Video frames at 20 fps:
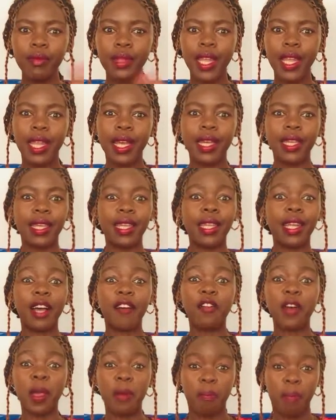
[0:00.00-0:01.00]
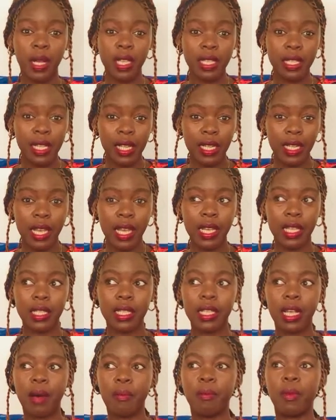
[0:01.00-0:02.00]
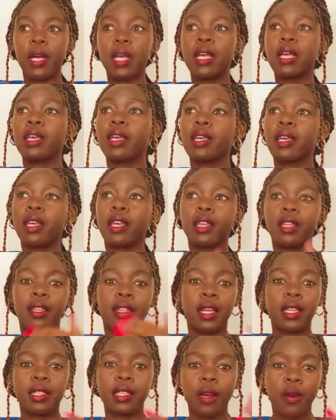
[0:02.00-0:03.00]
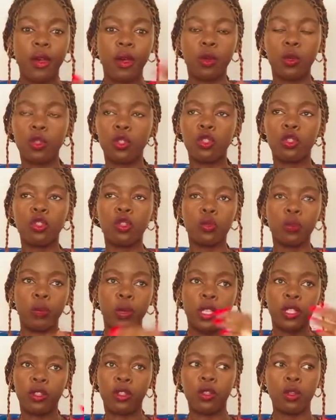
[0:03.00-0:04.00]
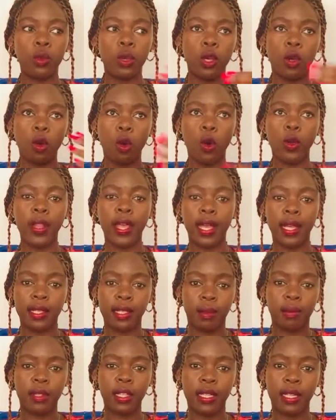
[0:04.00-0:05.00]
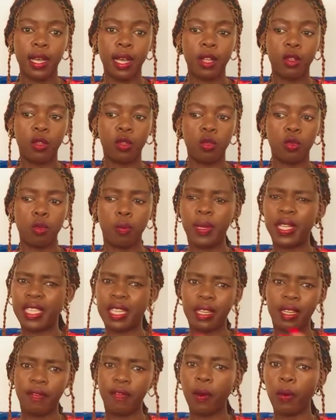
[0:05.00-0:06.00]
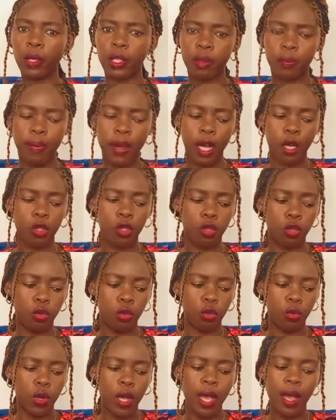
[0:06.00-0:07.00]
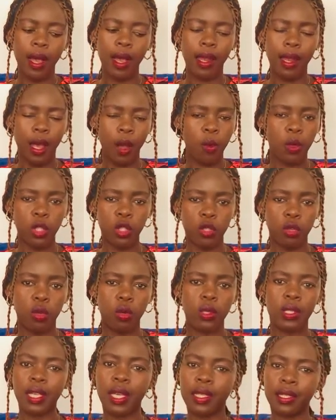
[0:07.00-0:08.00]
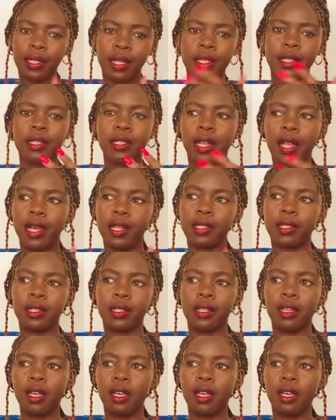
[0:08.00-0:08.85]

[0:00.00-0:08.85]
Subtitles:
Lucky enough, I passed that exam, and that's how I continued with doing all the exams that I had to do. But I never went back to a language course. I just learned,